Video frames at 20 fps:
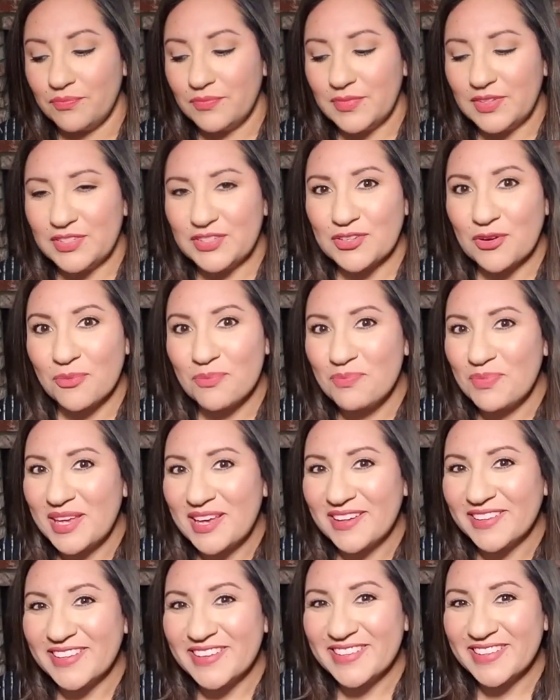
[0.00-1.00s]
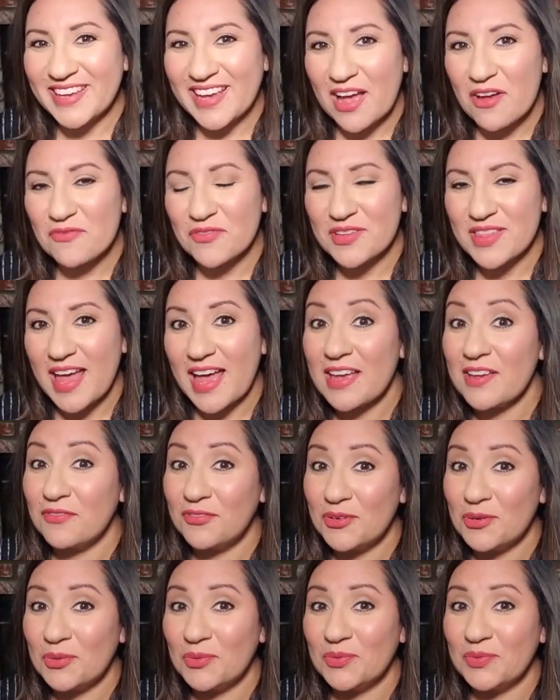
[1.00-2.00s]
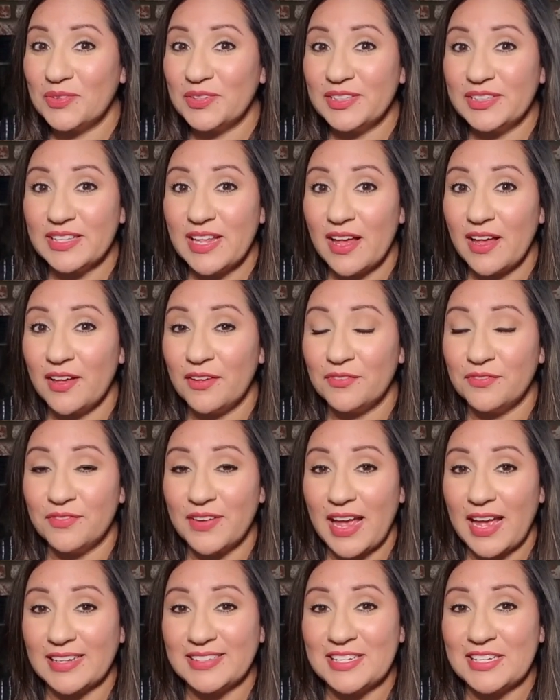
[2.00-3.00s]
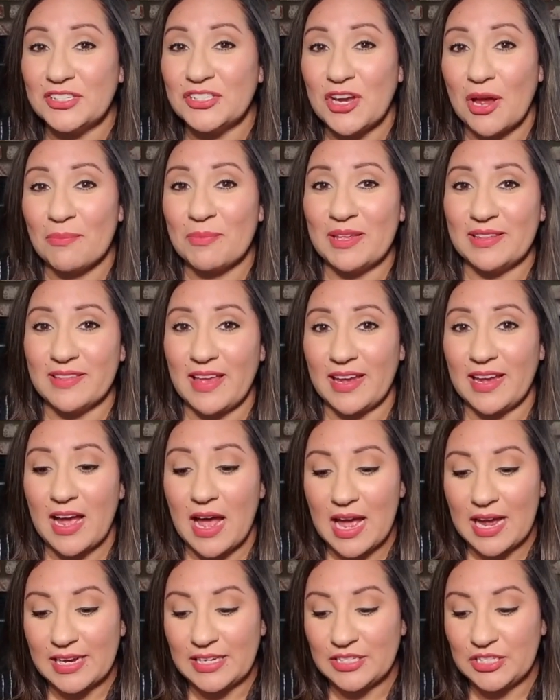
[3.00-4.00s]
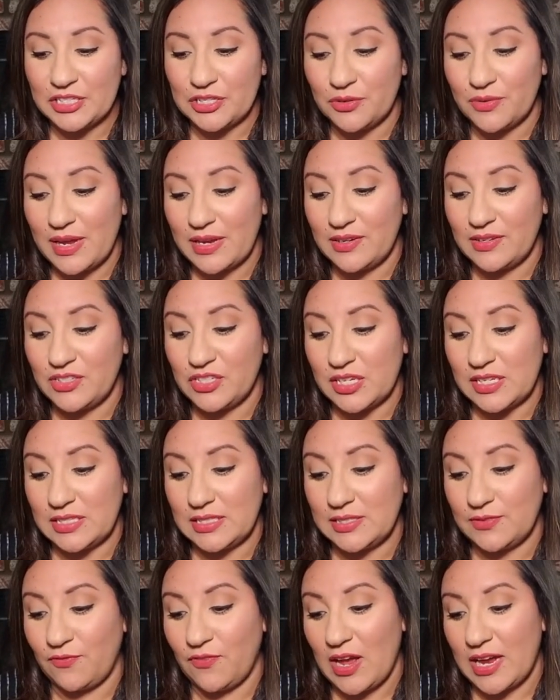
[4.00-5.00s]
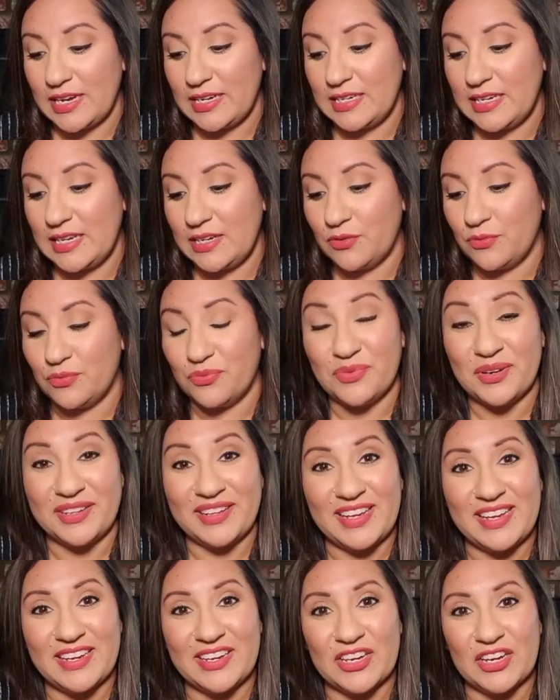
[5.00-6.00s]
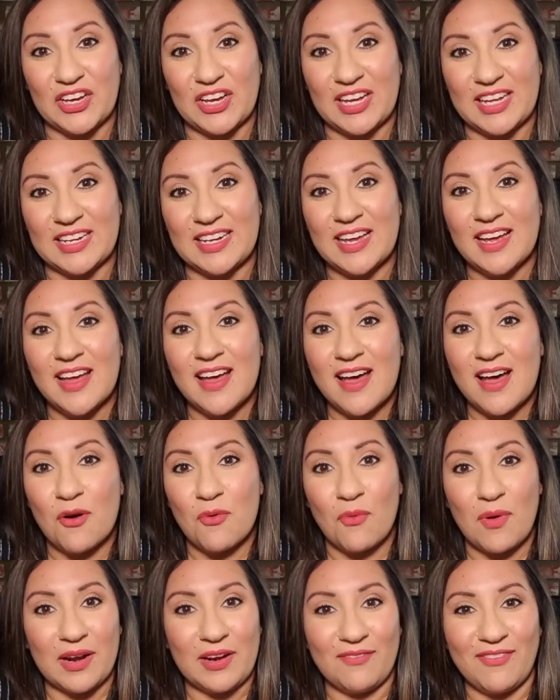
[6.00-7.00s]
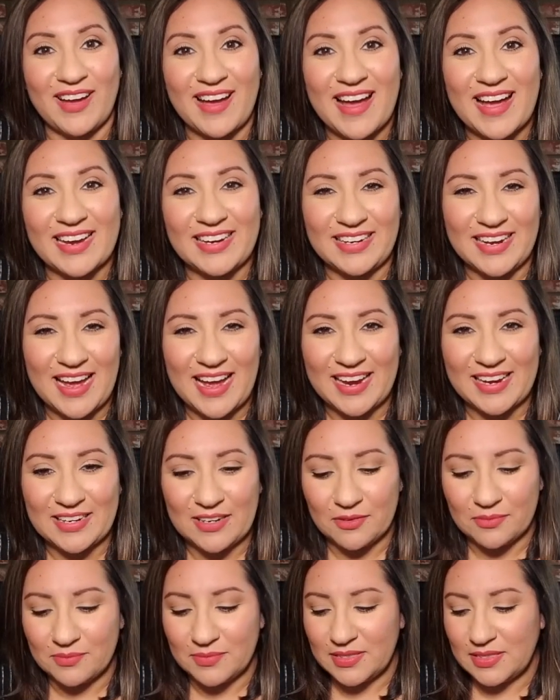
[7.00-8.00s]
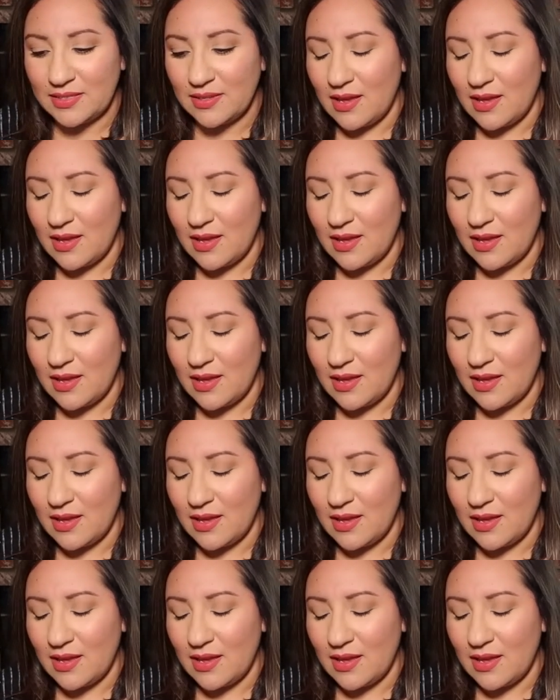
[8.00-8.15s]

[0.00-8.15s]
So be on the lookout for that if you love antique shopping like I do and just finding really good one-of-a-kind items.